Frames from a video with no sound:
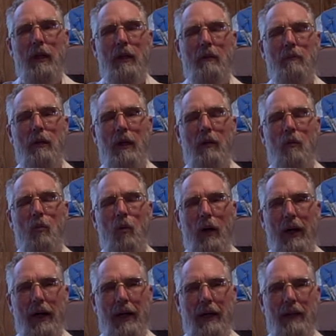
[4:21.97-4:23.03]
and my
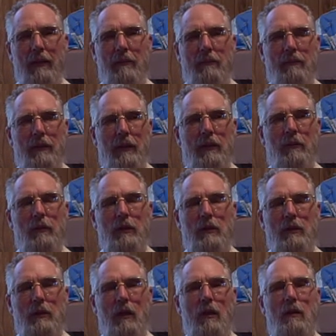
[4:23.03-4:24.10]
wife, and the
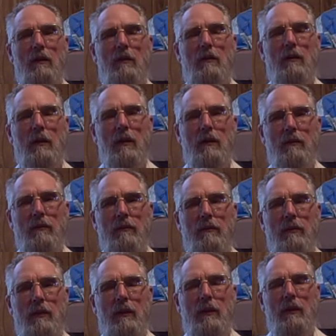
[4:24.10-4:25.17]
result of
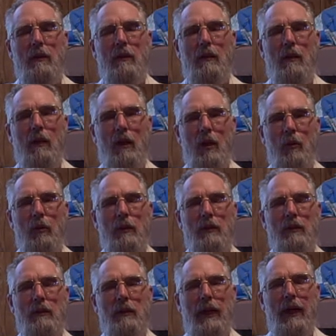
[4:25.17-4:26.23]

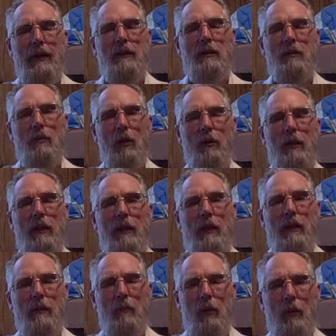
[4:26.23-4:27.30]
Lois not smoking
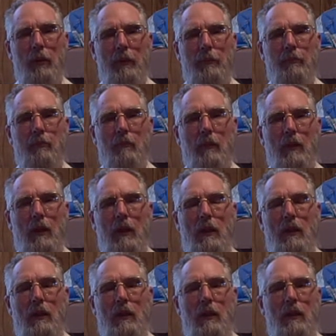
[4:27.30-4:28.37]
anymore.
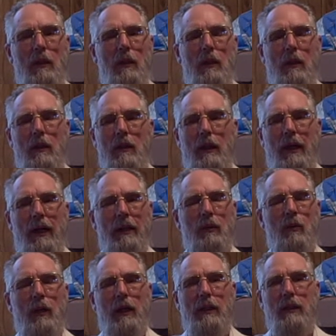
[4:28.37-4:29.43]
How
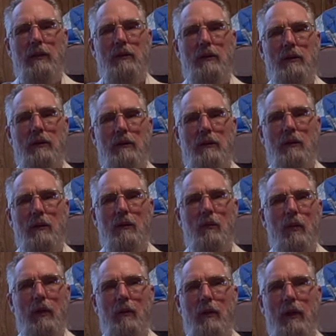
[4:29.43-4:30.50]
do I understand?
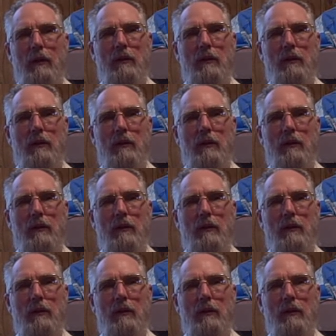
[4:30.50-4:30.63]
What do I